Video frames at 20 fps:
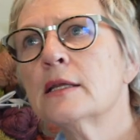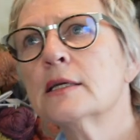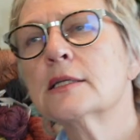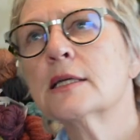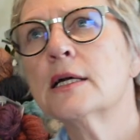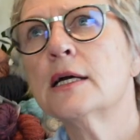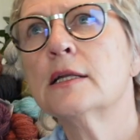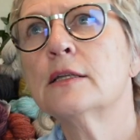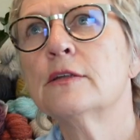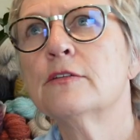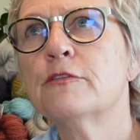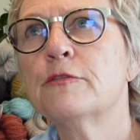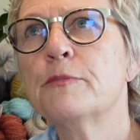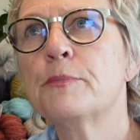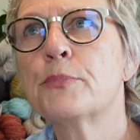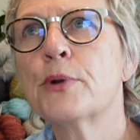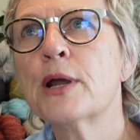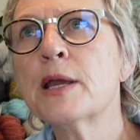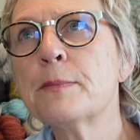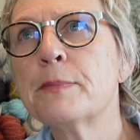a kind of
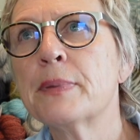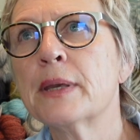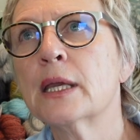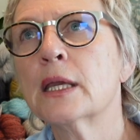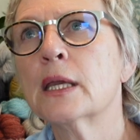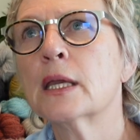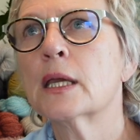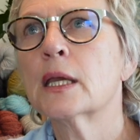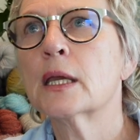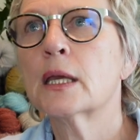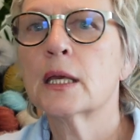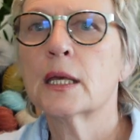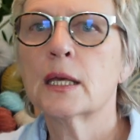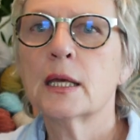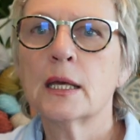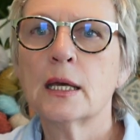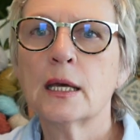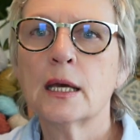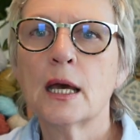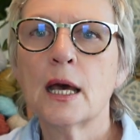bright pink,
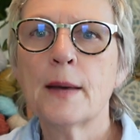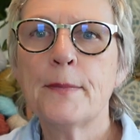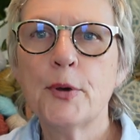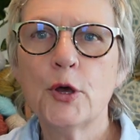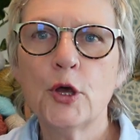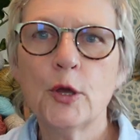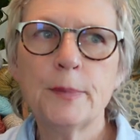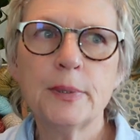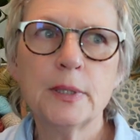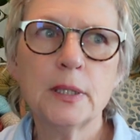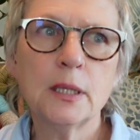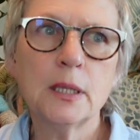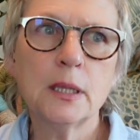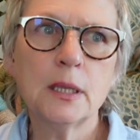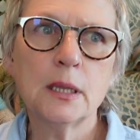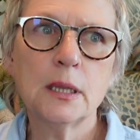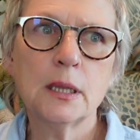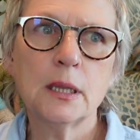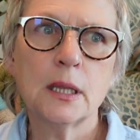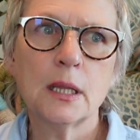a
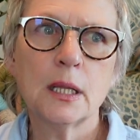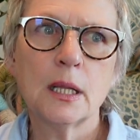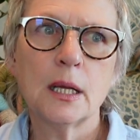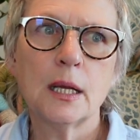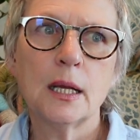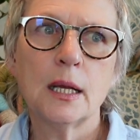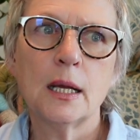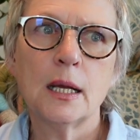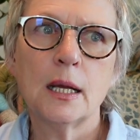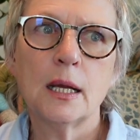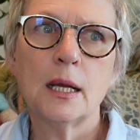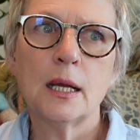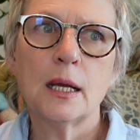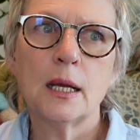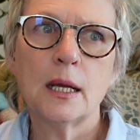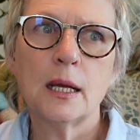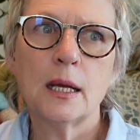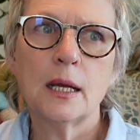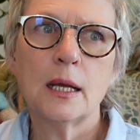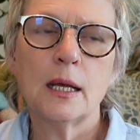purple,
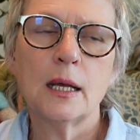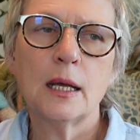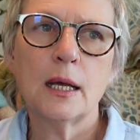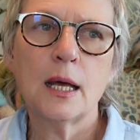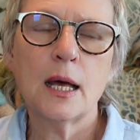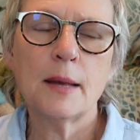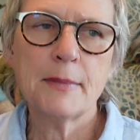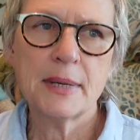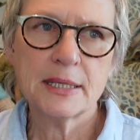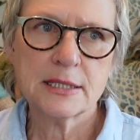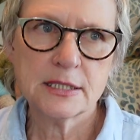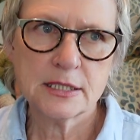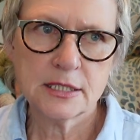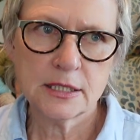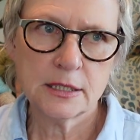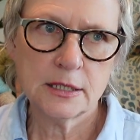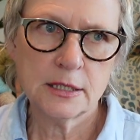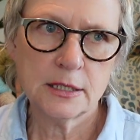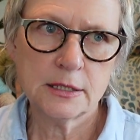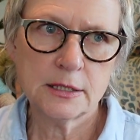a
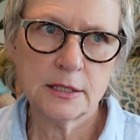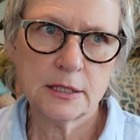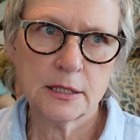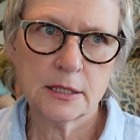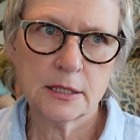mustard,